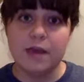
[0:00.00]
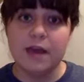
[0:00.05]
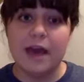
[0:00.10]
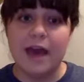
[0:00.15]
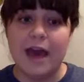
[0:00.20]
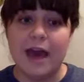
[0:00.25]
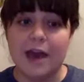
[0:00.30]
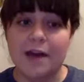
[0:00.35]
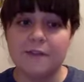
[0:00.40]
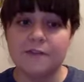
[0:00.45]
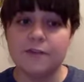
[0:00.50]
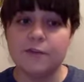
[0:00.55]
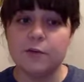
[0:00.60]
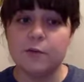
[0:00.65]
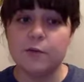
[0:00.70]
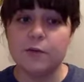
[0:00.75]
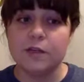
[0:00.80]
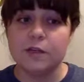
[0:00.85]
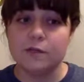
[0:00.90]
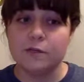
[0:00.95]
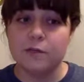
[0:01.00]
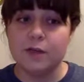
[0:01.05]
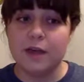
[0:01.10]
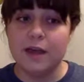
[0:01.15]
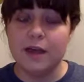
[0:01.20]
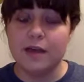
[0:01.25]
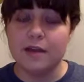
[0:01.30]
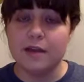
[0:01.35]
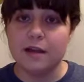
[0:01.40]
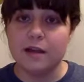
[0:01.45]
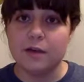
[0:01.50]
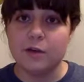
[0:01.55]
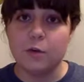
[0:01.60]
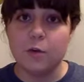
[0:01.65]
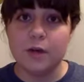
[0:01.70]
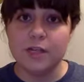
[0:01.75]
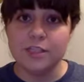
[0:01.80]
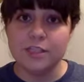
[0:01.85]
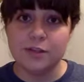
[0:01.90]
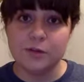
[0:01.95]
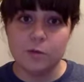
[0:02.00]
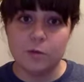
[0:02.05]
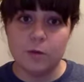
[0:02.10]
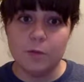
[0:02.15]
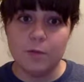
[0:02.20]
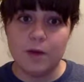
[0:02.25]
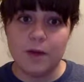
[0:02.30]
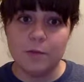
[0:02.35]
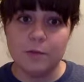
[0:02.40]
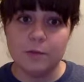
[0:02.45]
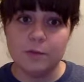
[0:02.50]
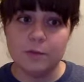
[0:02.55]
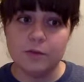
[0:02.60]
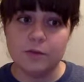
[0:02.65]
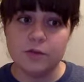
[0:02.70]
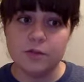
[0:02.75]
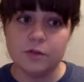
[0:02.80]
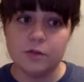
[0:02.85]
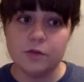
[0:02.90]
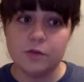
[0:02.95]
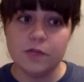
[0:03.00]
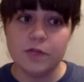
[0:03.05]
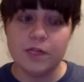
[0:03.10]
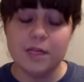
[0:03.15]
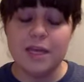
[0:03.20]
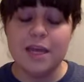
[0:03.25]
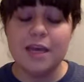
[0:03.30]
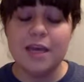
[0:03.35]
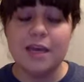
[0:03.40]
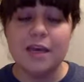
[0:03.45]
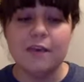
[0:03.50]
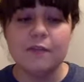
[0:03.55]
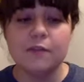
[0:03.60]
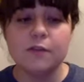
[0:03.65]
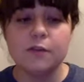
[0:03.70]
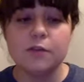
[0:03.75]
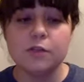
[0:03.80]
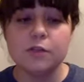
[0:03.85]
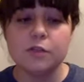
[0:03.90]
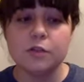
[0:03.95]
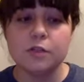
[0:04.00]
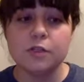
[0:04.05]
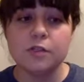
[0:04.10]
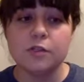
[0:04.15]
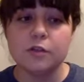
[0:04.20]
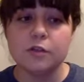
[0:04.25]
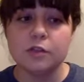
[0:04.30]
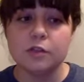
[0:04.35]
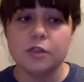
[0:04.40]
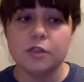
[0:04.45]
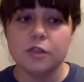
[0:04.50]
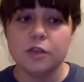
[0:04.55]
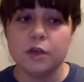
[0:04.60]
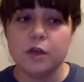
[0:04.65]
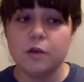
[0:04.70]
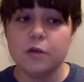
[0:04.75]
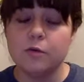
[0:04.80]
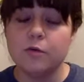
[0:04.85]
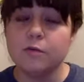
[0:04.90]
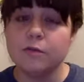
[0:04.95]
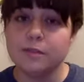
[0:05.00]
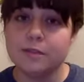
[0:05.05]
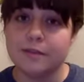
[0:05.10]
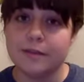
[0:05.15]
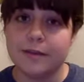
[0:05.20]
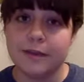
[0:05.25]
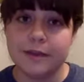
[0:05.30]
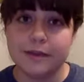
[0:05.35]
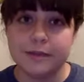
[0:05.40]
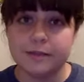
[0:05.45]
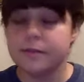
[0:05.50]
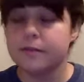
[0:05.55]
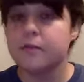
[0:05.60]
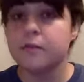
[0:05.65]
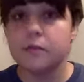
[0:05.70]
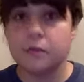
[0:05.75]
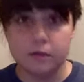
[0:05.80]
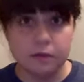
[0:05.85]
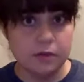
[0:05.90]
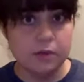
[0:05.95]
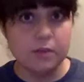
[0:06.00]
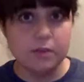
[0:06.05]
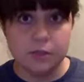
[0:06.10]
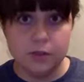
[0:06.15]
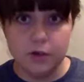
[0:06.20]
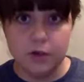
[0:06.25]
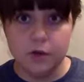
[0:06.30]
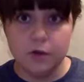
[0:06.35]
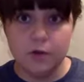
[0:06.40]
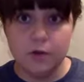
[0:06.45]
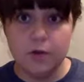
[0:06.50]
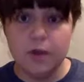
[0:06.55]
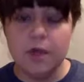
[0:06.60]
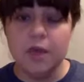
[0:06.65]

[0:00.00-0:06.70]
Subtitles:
After we do that, a question will pop up on the screen. If your strings are good to go, select good to go.